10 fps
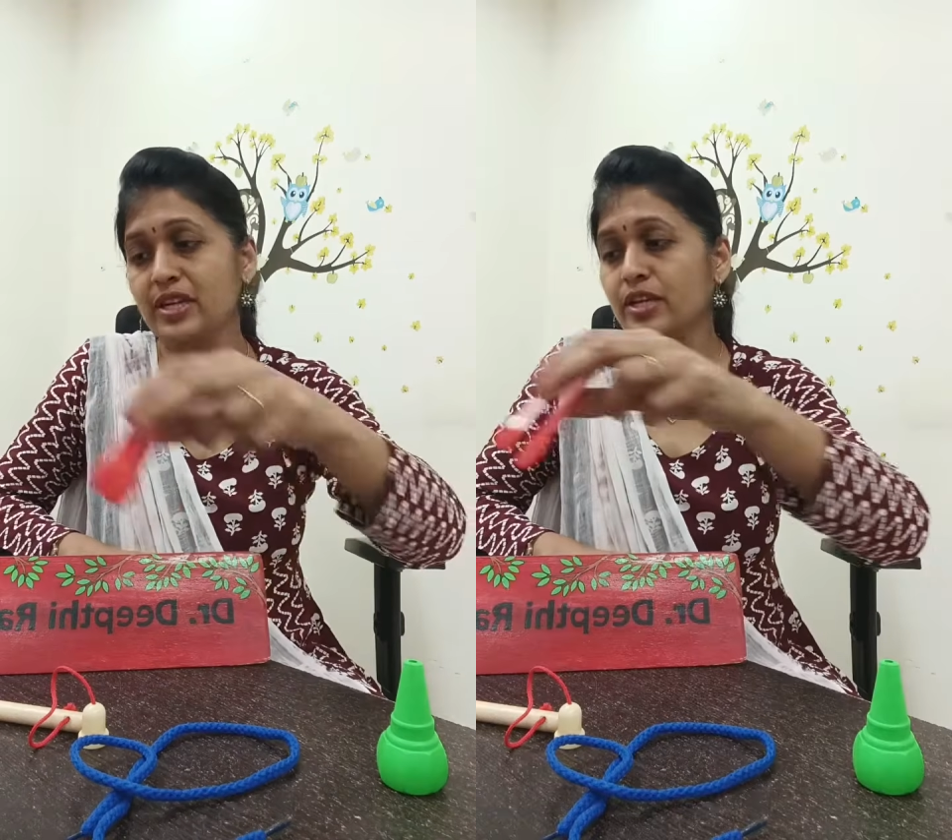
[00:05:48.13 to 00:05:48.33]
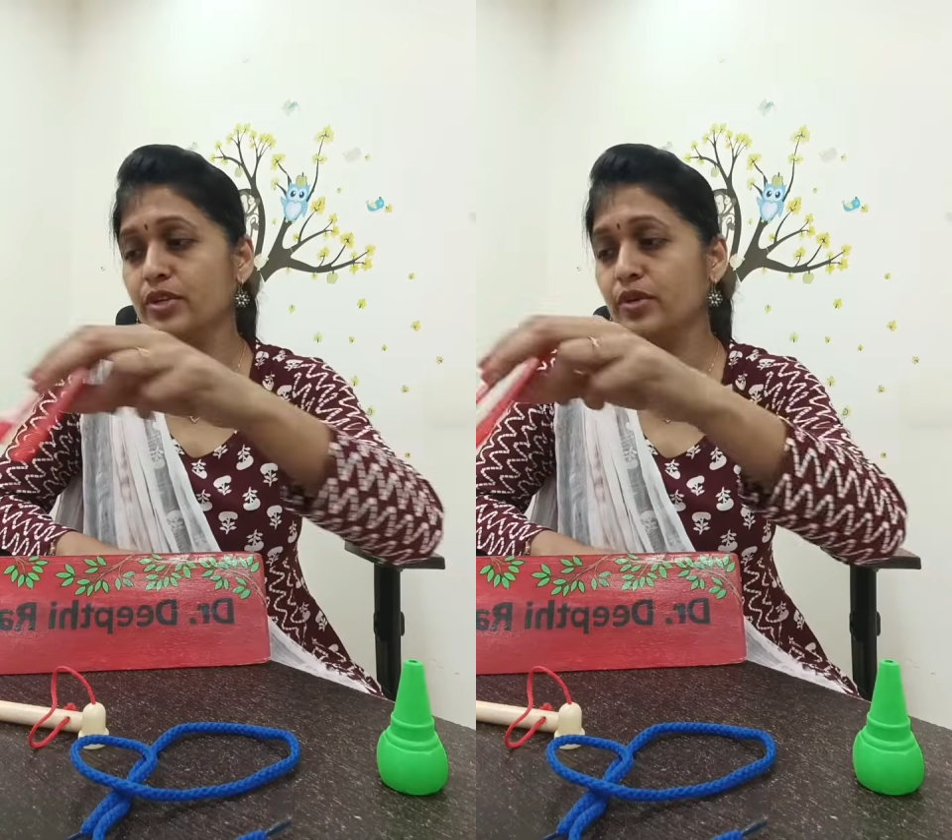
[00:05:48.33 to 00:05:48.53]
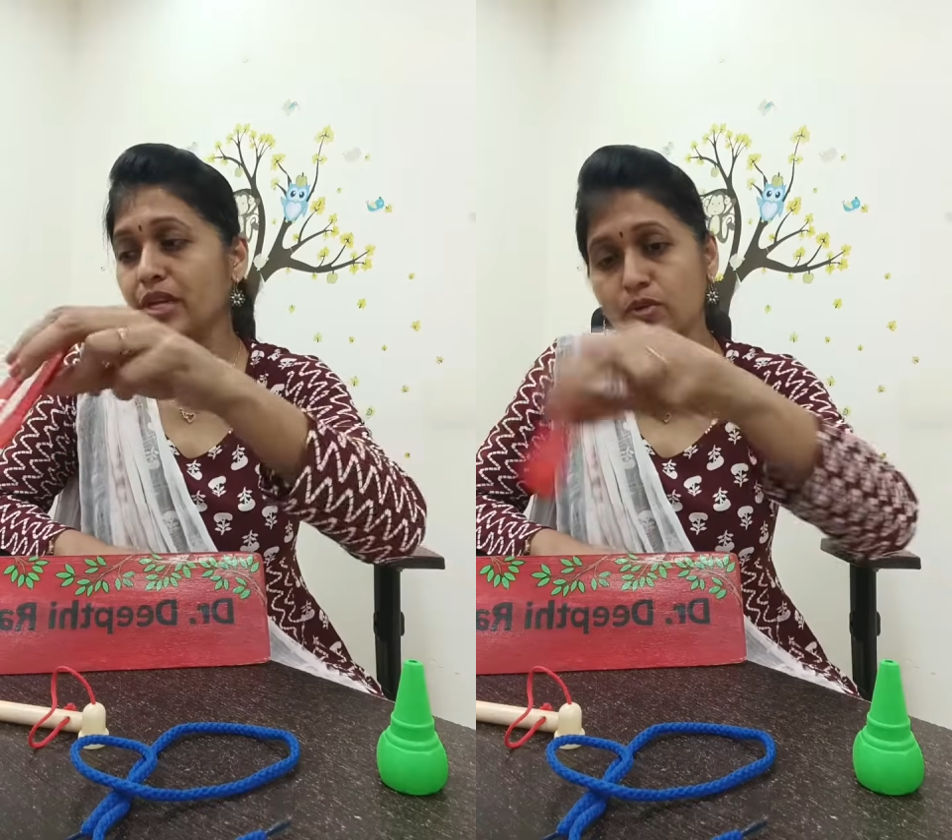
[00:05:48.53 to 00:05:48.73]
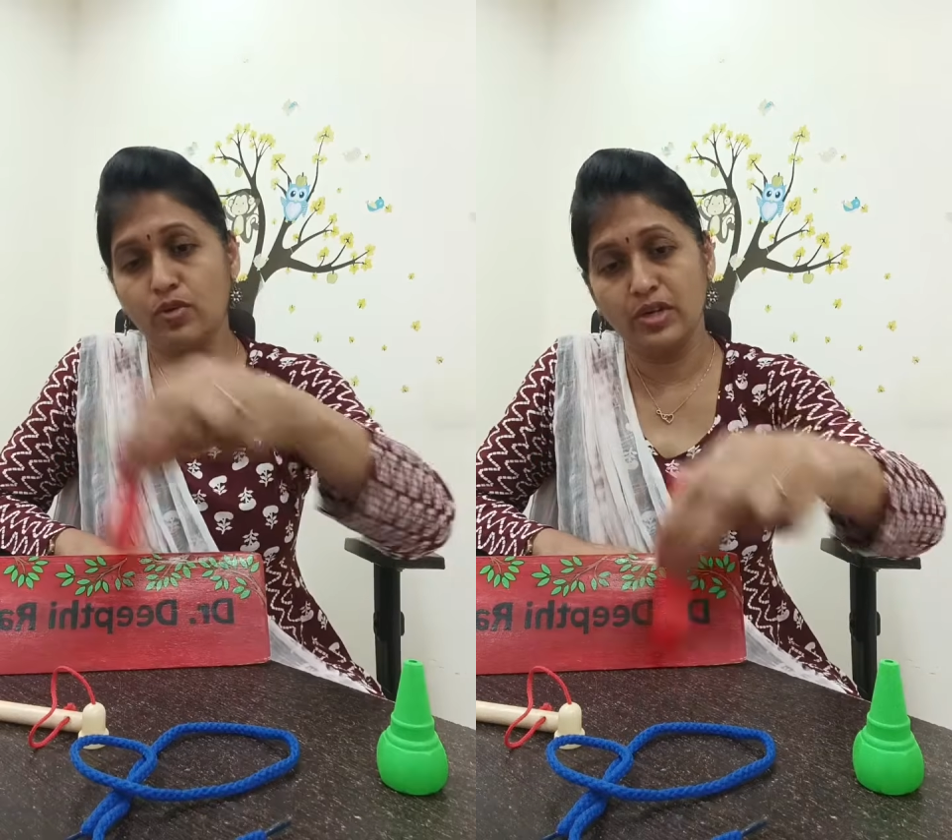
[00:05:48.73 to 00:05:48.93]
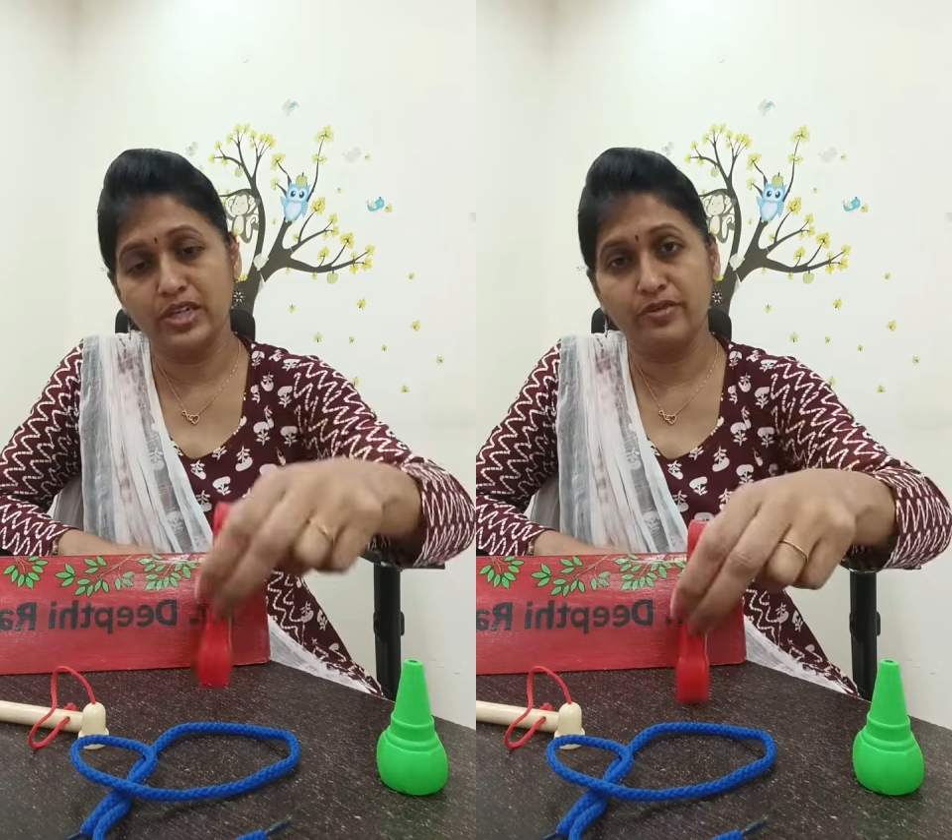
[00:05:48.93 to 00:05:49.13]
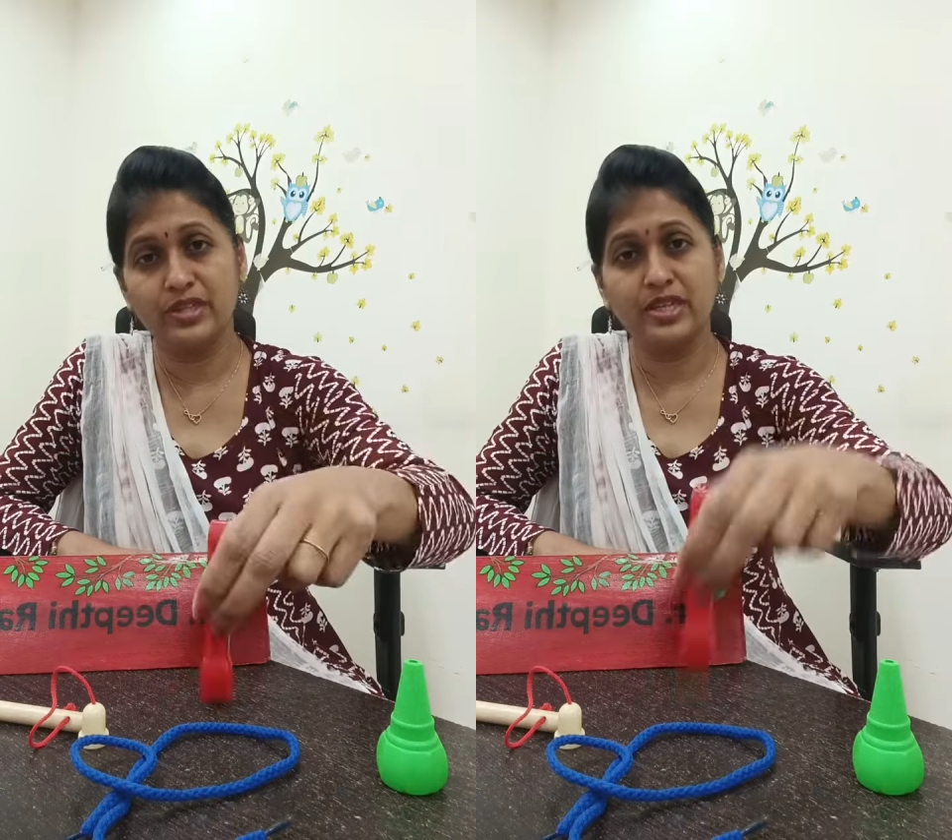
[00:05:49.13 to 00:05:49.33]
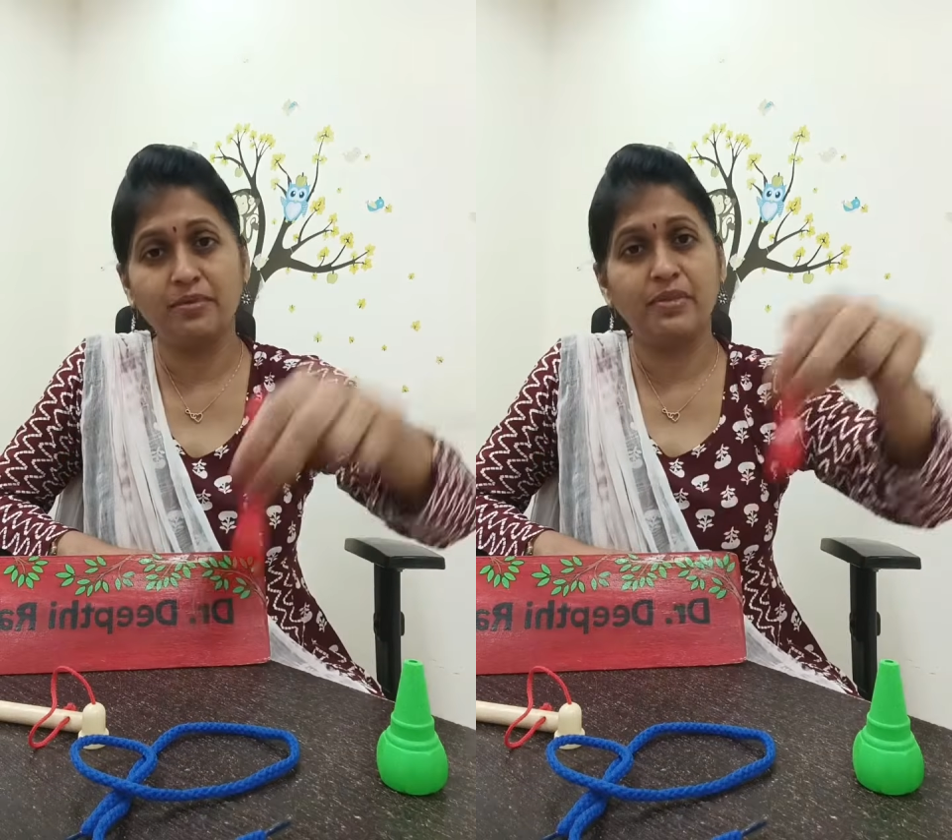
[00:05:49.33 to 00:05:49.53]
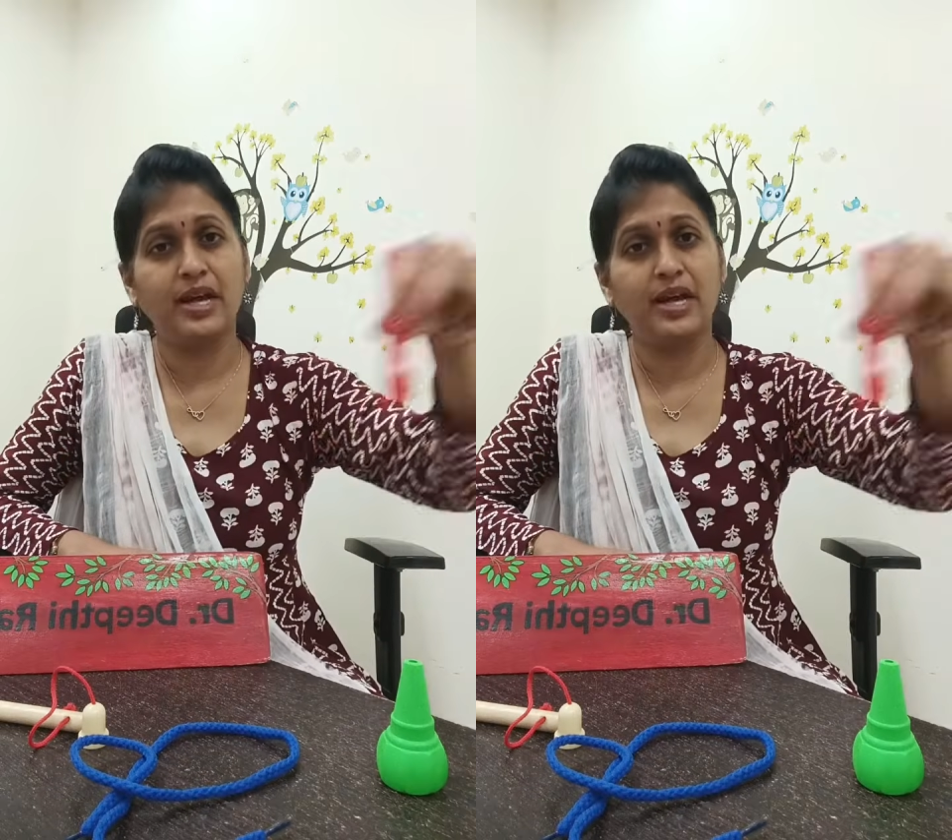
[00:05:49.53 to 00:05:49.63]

you can hold it with them